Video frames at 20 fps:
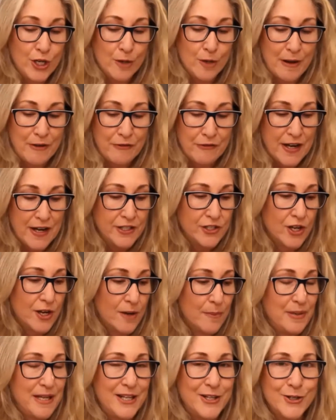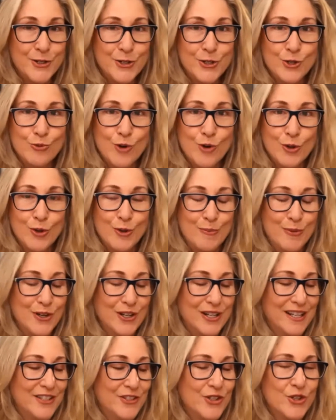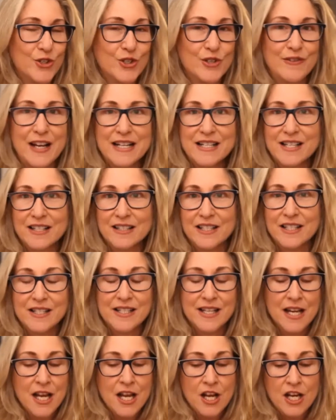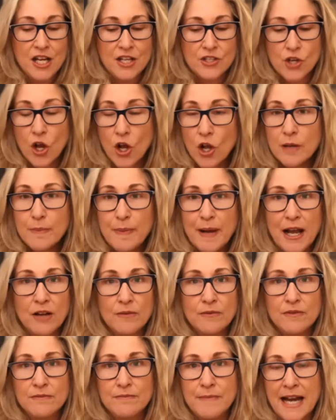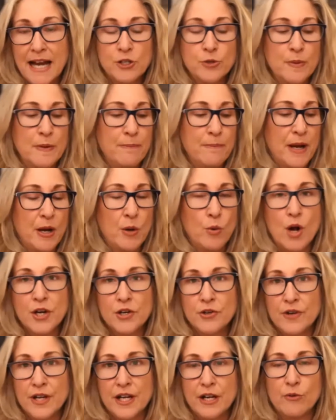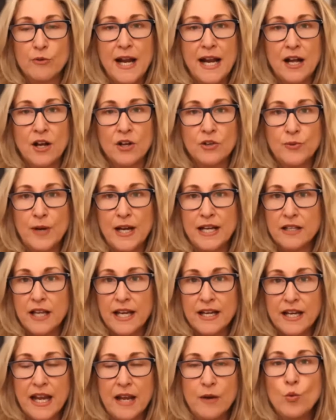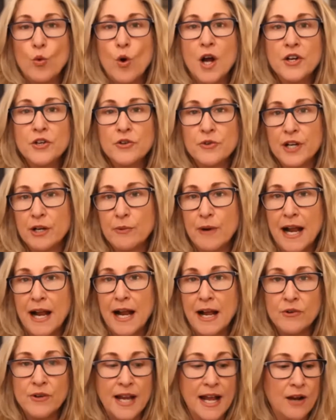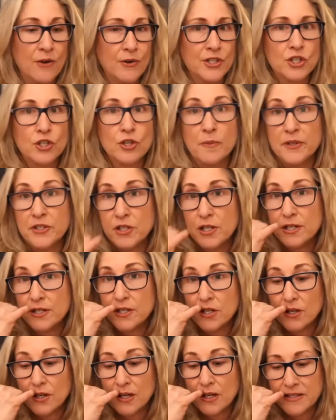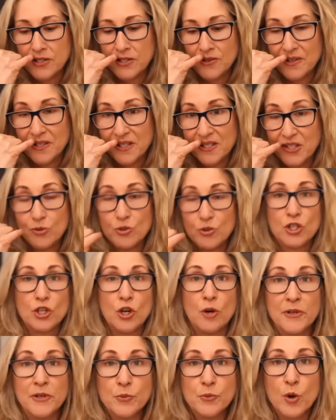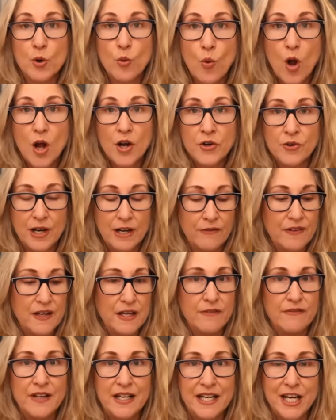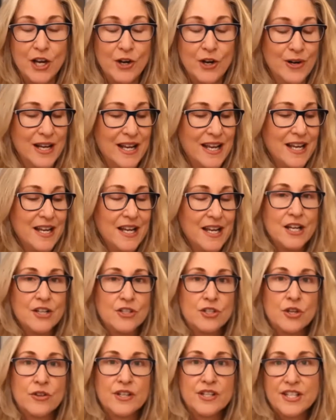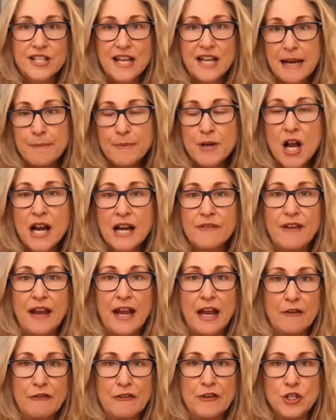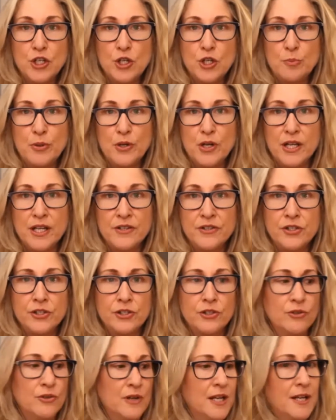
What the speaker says: my friend Tom Peters, who wrote the book In Search of Excellence, is all about management by wandering around, right? And wandering around now is so much easier because you could do so much more wandering via video. So the same kind of effort you put into